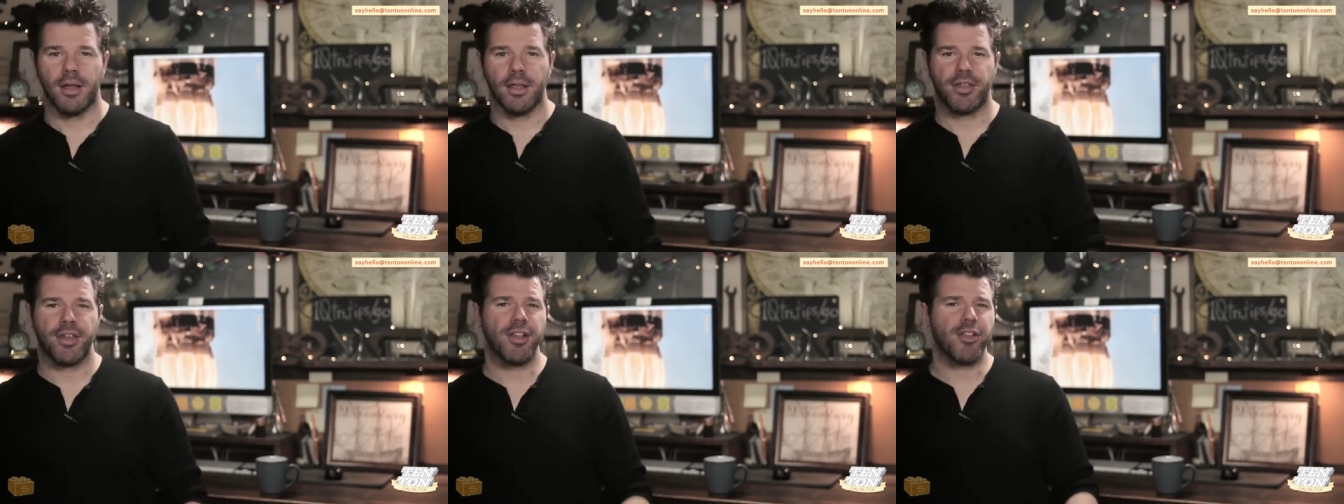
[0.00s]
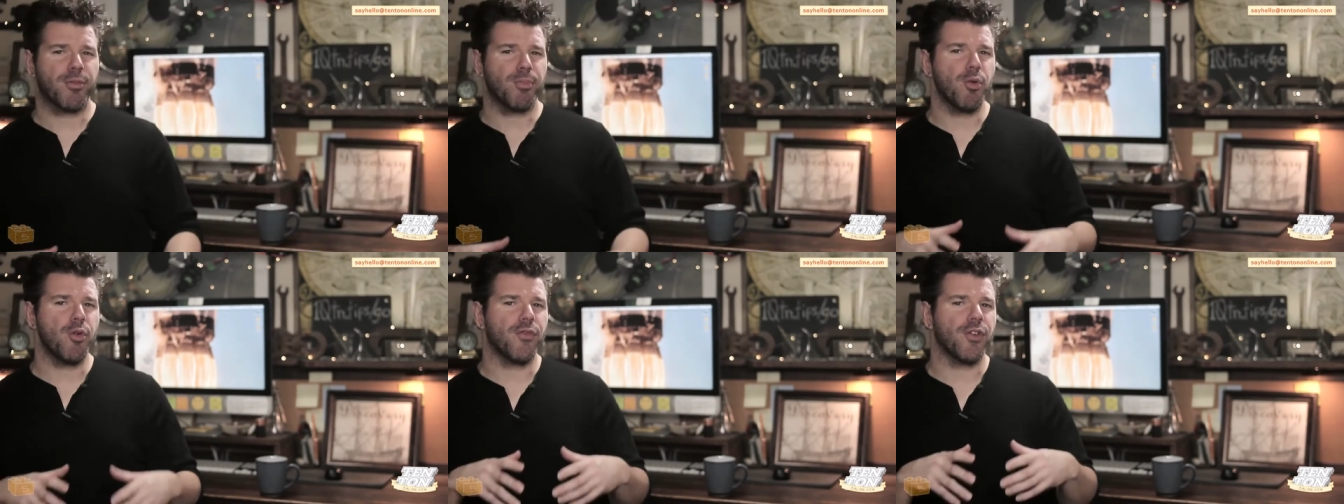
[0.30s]

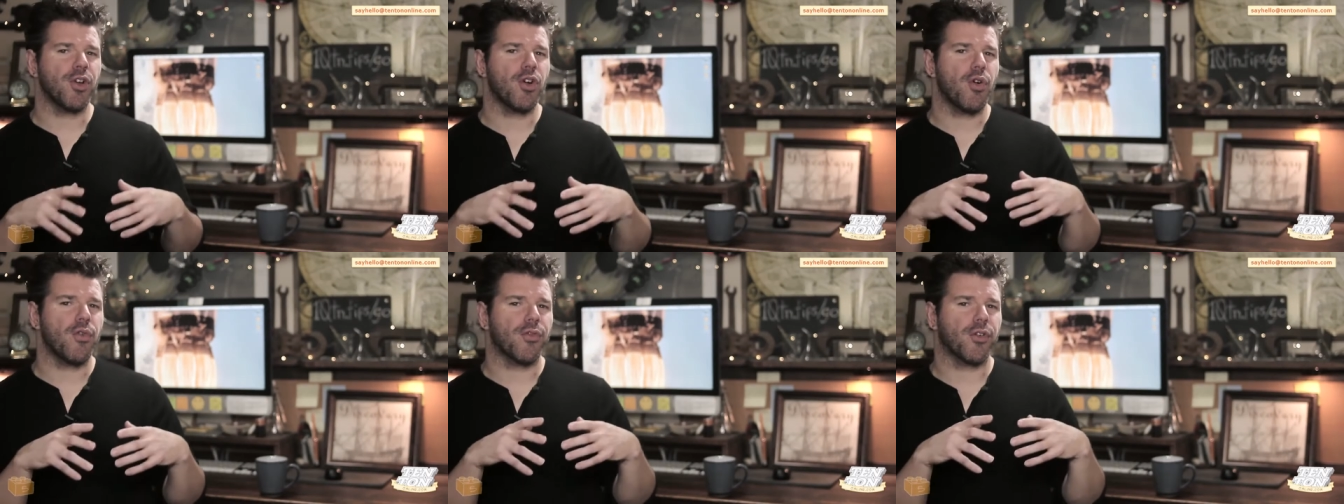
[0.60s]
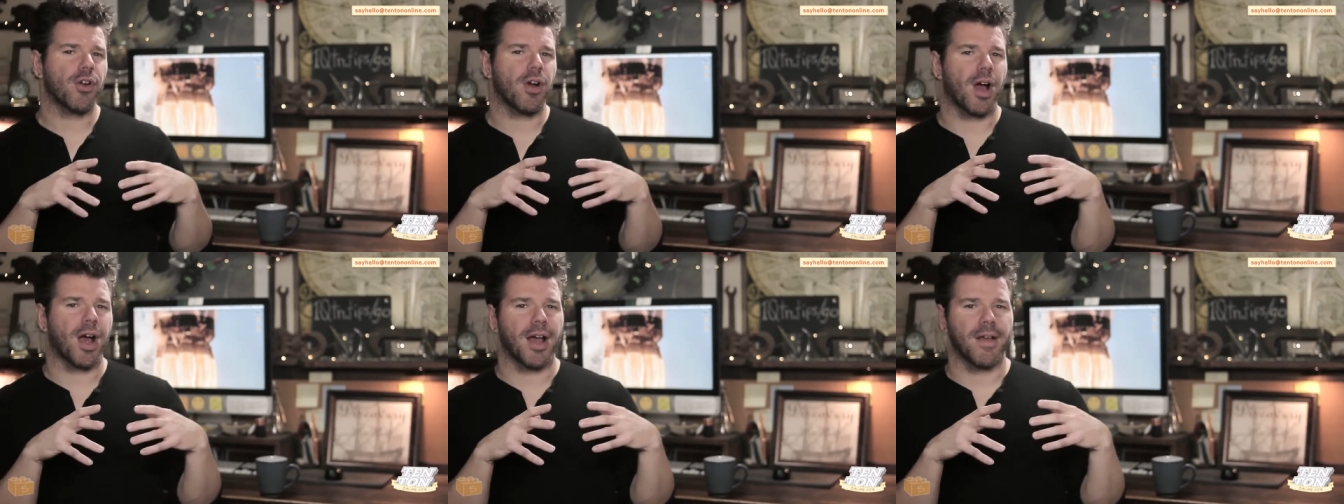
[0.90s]
Since moving
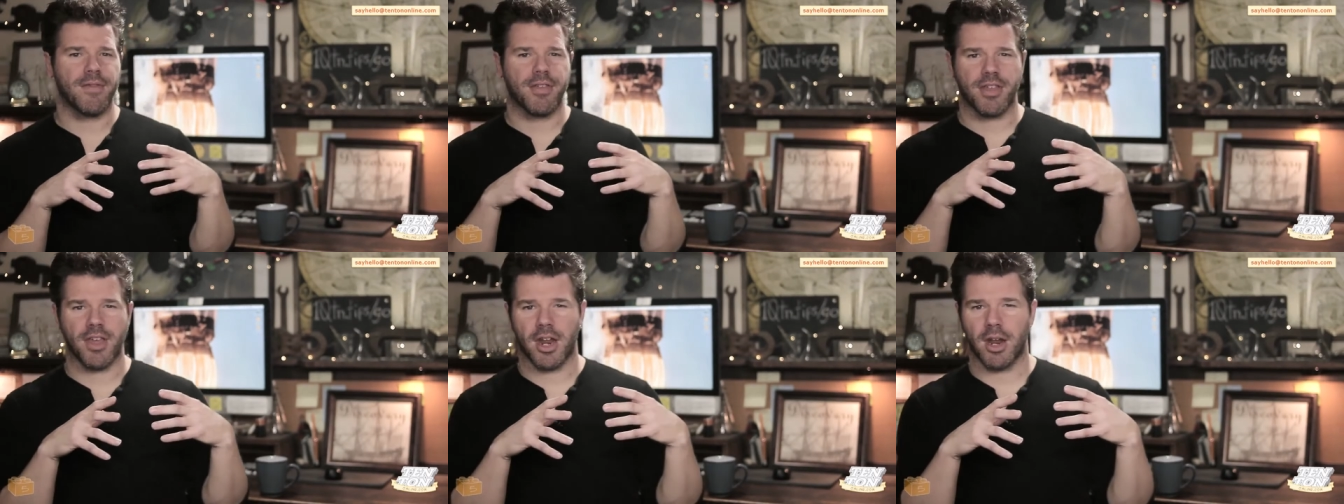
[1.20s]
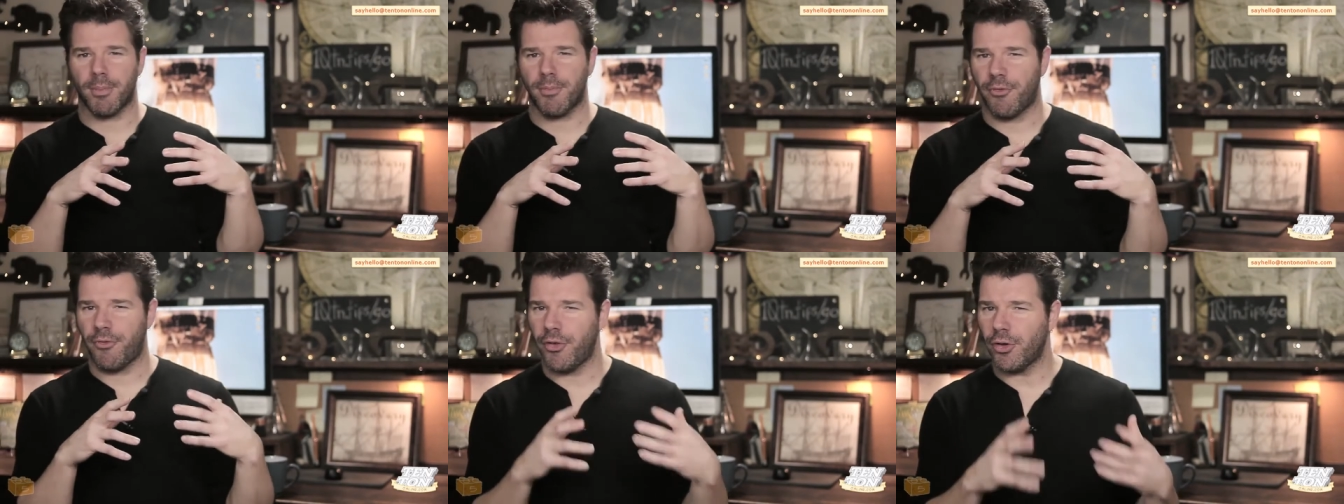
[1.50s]
over, I've
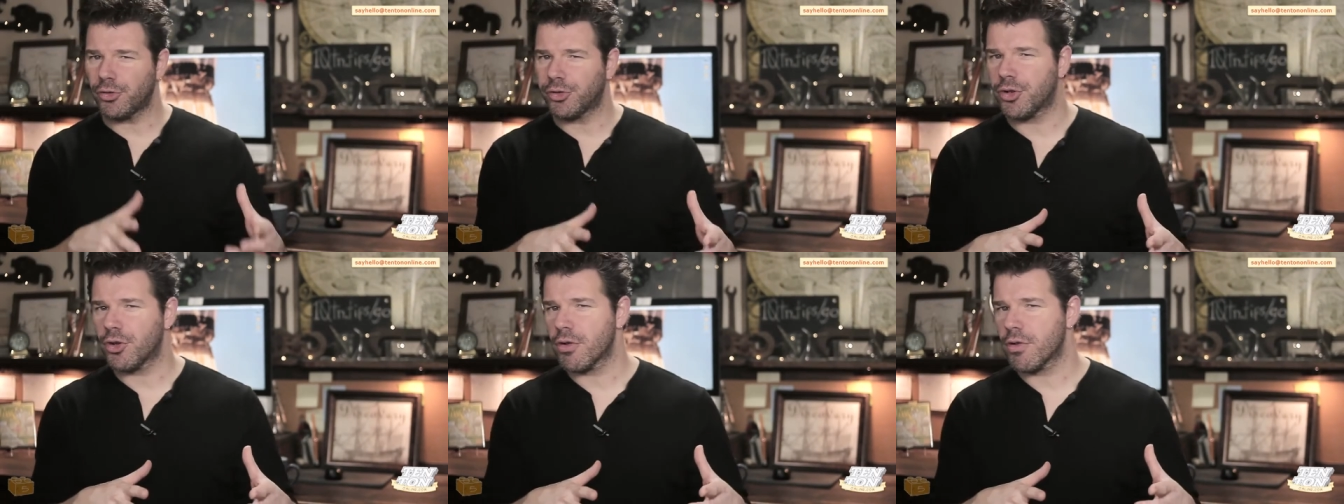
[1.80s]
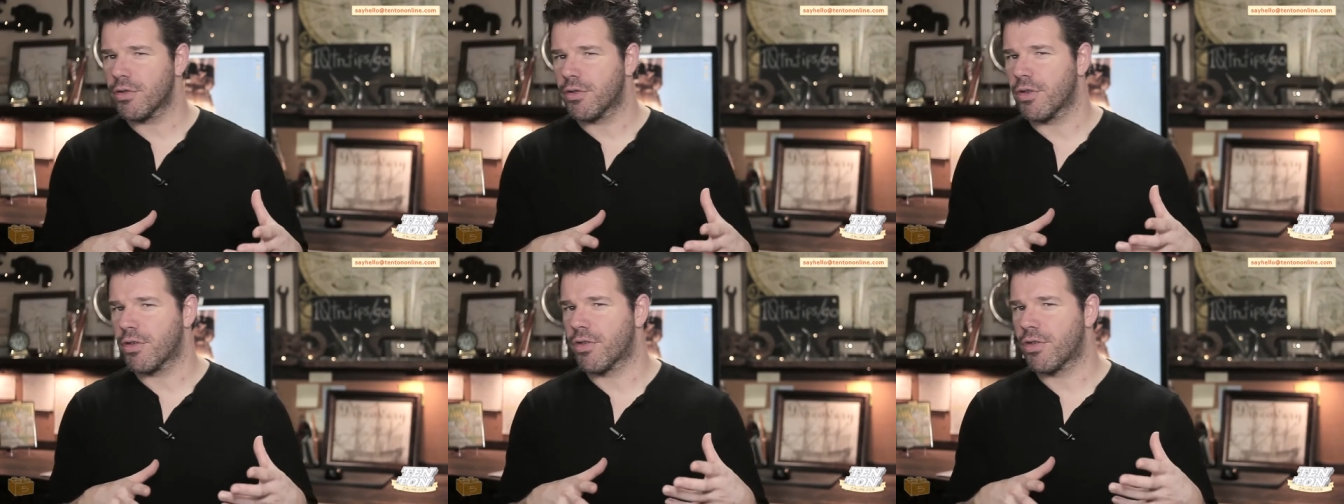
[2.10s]
set up
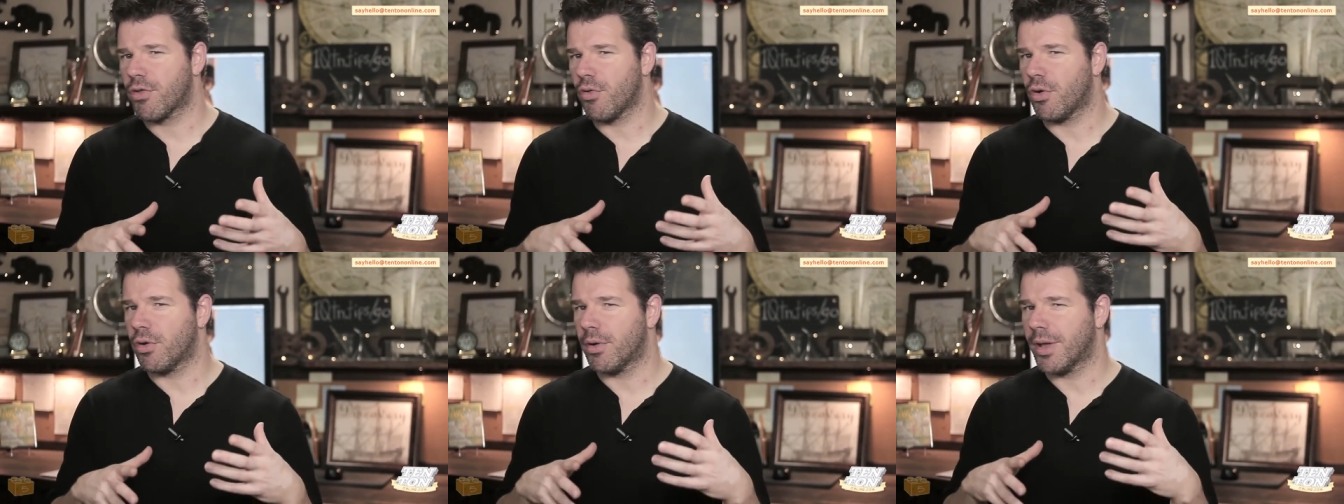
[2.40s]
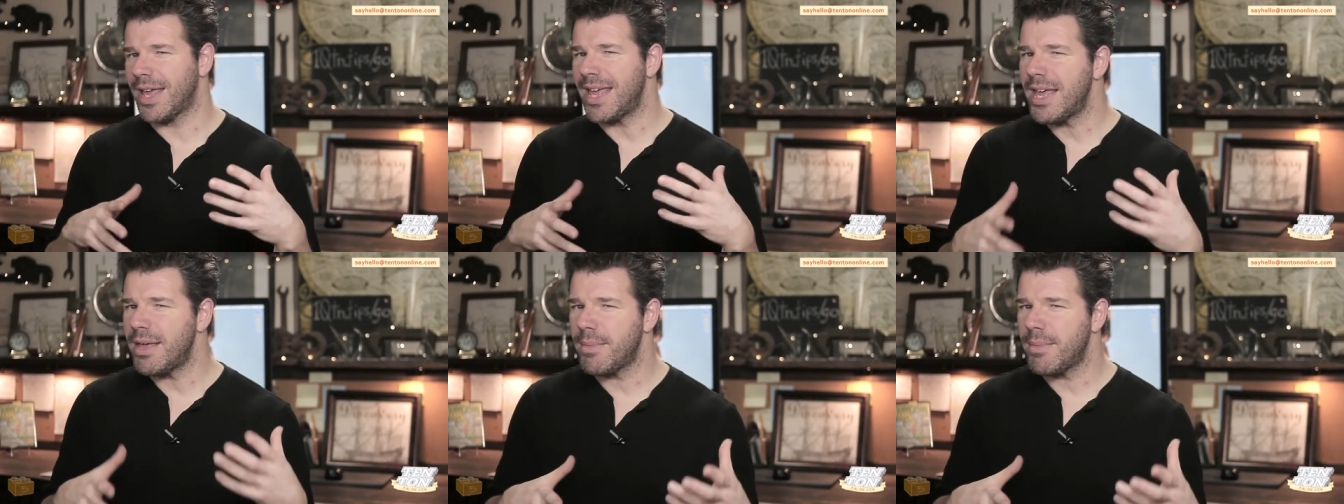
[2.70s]
filters to sort